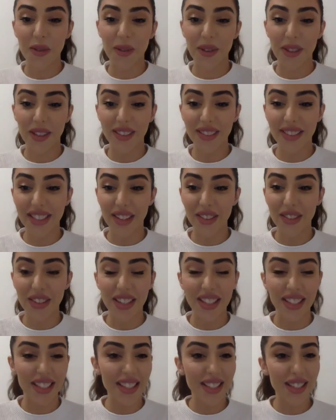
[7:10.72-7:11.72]
will,
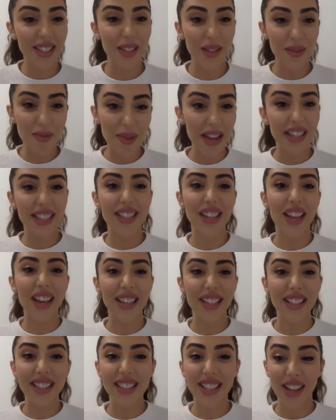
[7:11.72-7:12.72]
definitely. Super
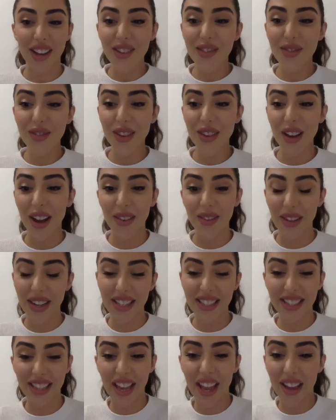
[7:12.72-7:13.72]
exciting stuff. Can't wait
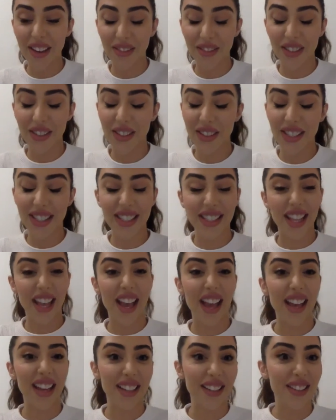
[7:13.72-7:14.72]
to have you
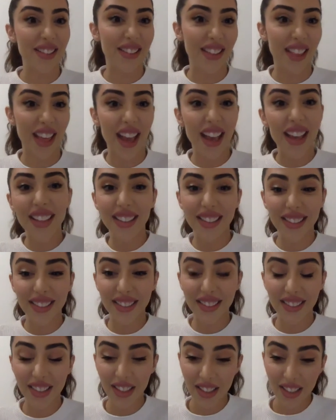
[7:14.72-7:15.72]
start and do that.
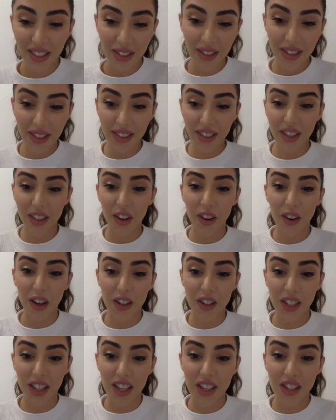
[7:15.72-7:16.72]

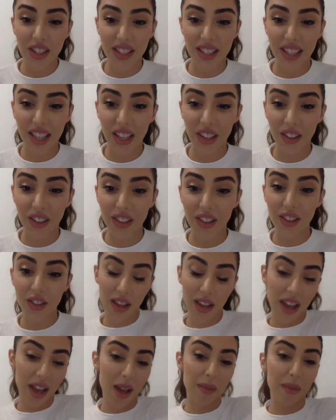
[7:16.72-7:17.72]
Congratulations again on
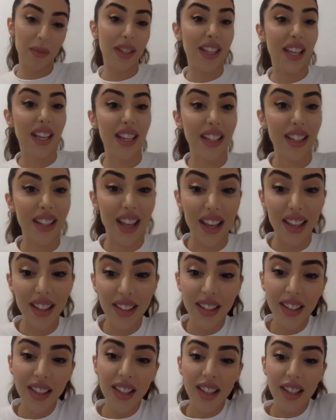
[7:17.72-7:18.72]
getting that.
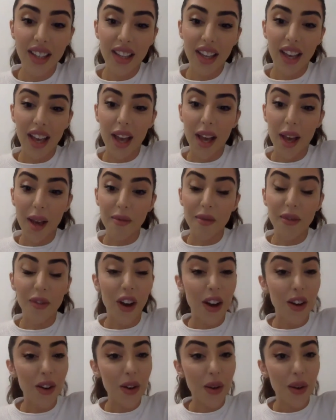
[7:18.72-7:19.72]

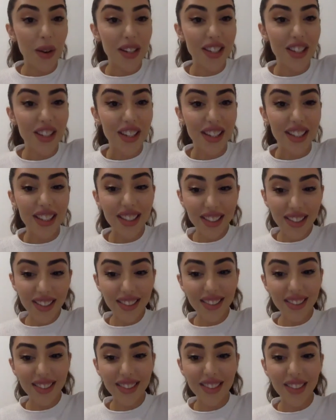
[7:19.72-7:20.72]
Final question.
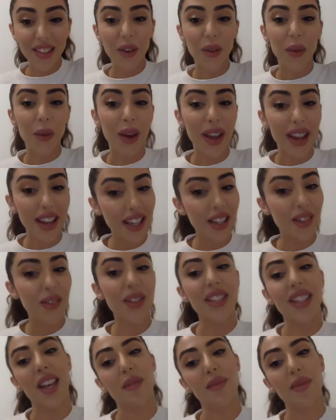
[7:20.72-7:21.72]
Where can we
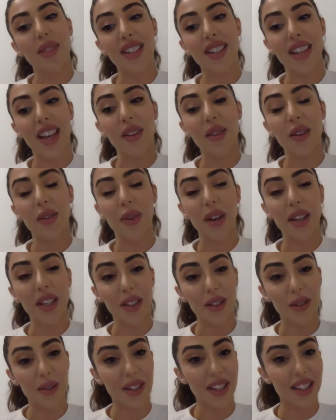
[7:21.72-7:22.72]
stay up to date with what you're
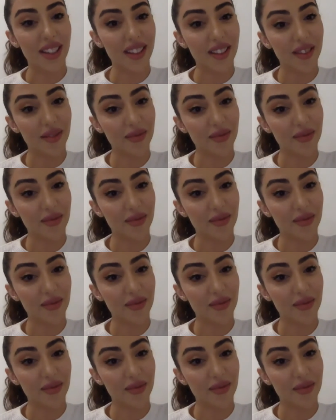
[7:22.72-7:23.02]
doing?